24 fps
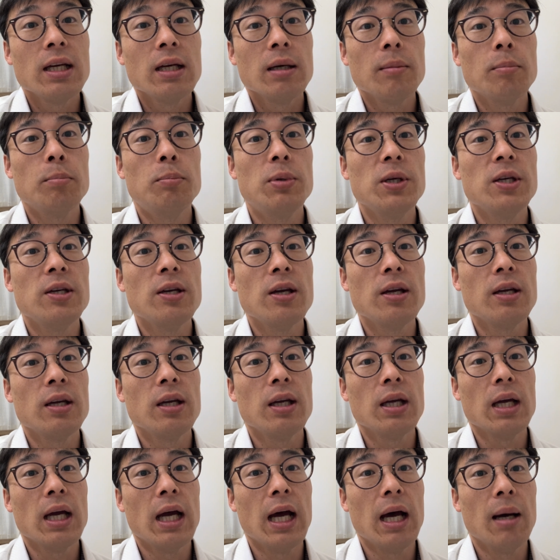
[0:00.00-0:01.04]

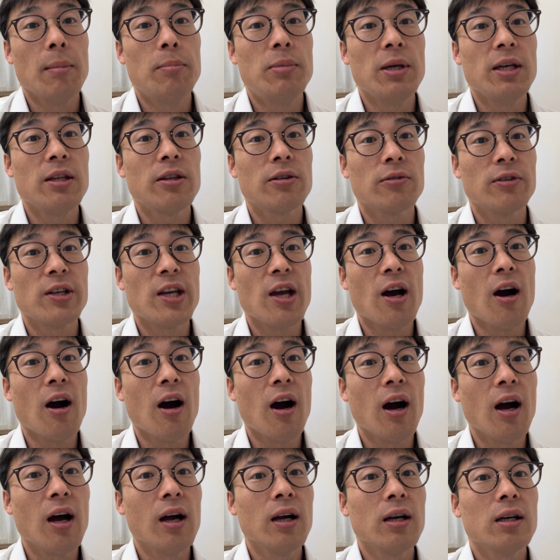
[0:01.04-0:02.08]

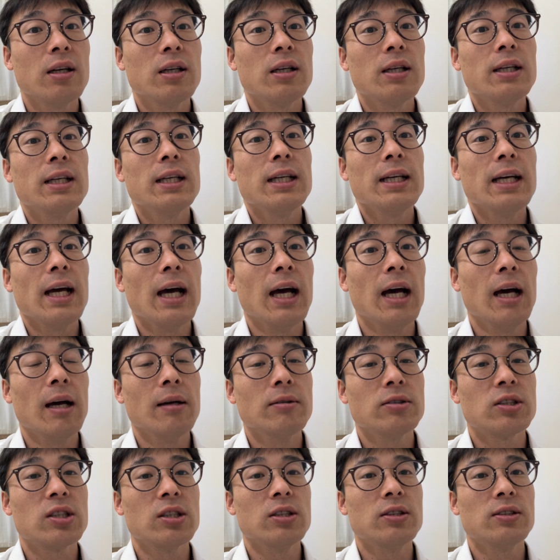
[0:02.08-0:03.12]
B3R.
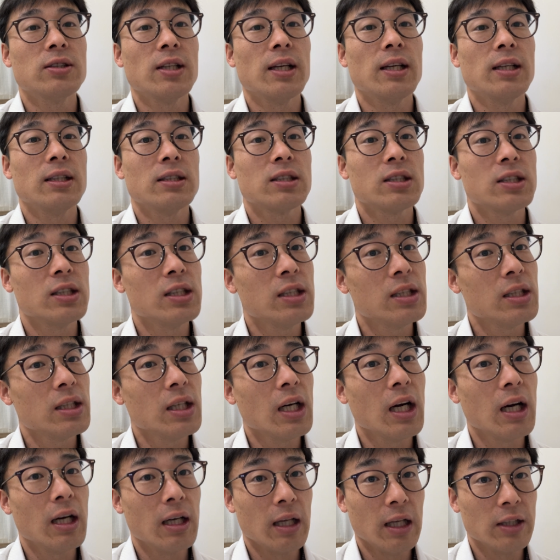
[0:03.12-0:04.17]

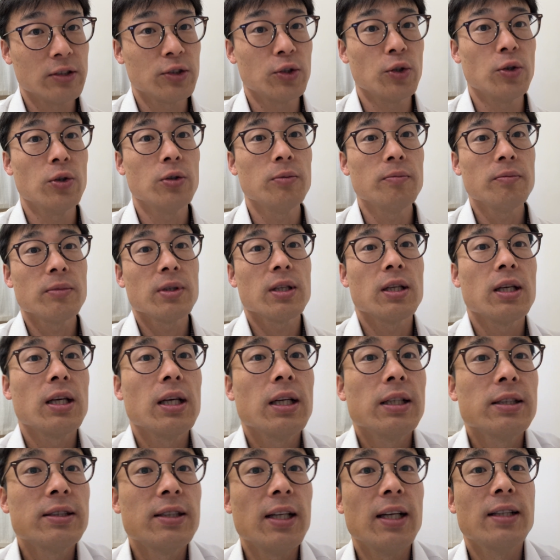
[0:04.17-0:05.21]
She
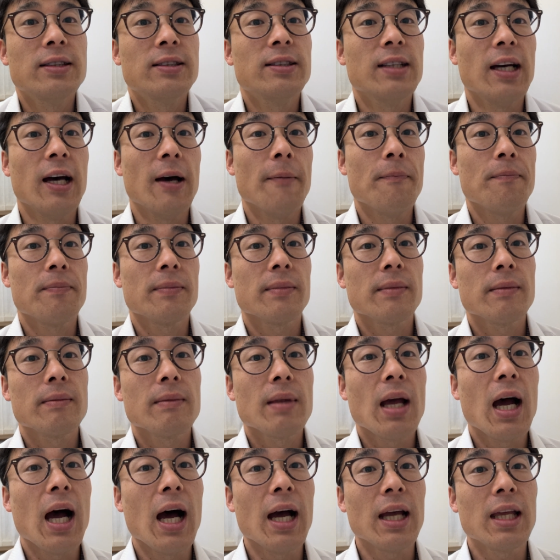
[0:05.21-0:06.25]
says,
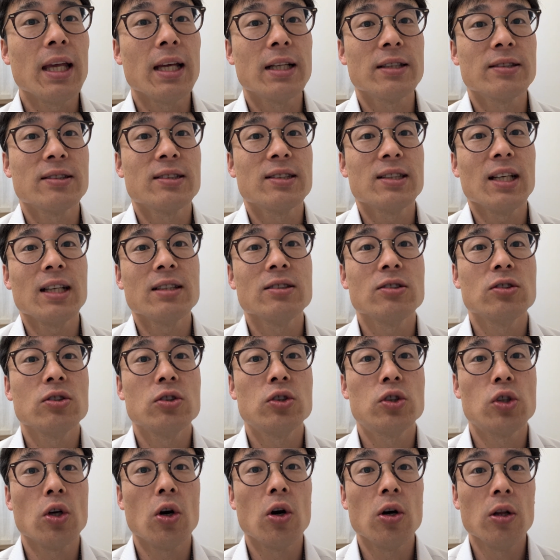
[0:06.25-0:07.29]
I get a sudden
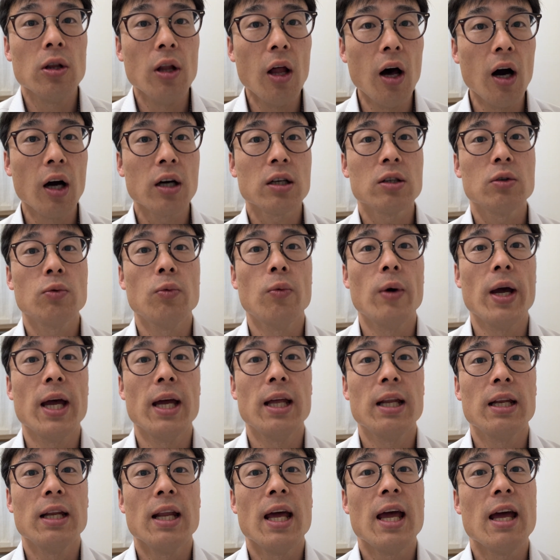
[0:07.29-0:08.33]
jaw lock
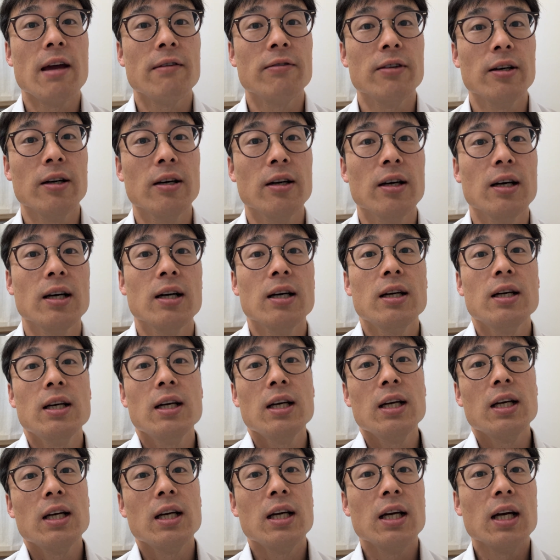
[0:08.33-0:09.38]
whenever
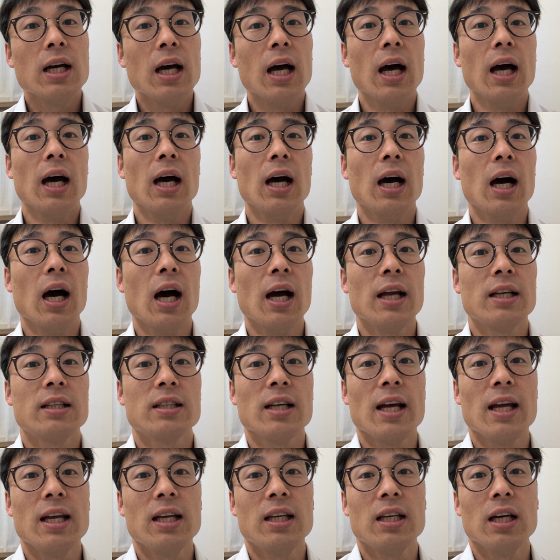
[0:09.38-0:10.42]
I
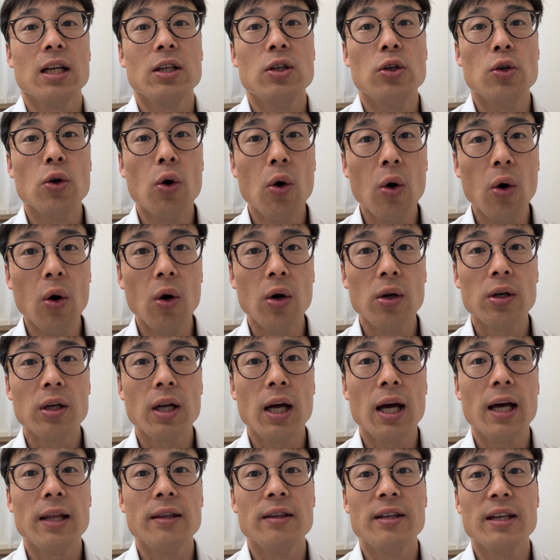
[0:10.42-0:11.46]
take a yawn,
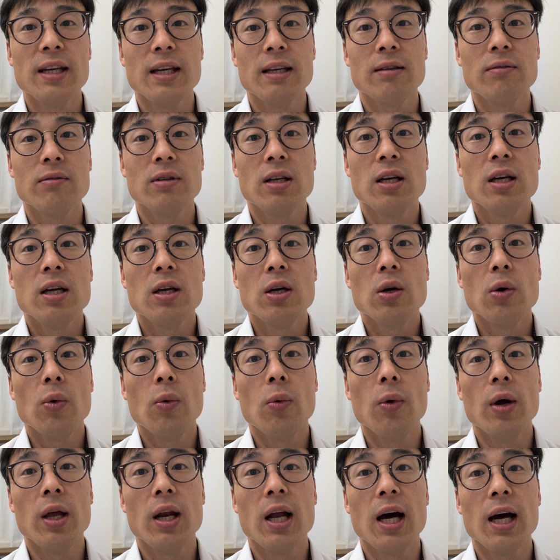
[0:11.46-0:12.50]
and then
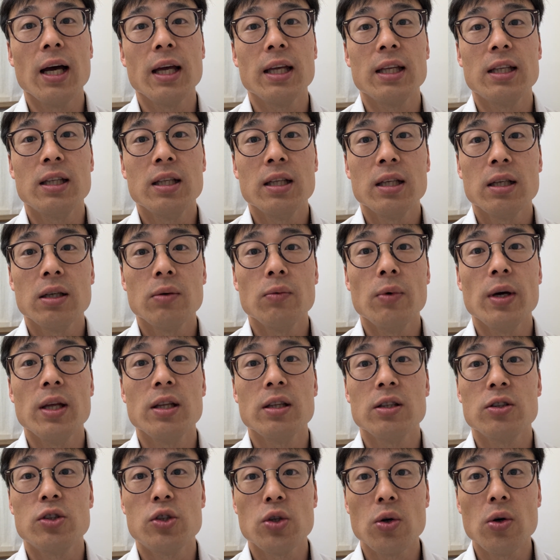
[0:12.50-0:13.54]

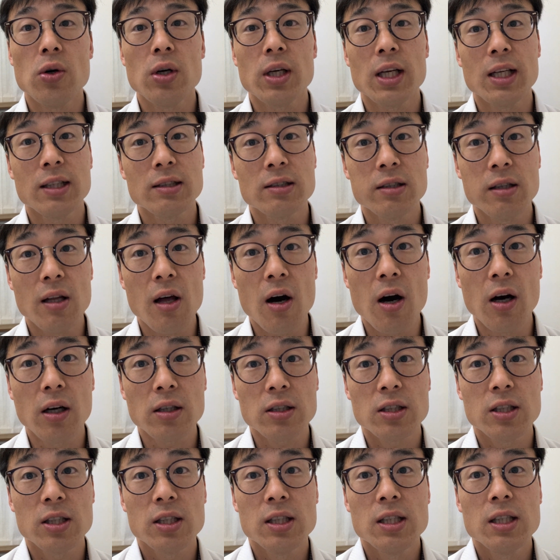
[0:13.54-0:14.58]
when jaw gets
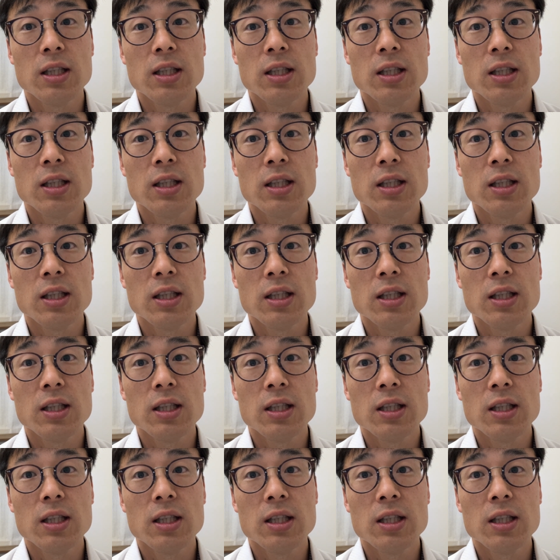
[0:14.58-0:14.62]
locked,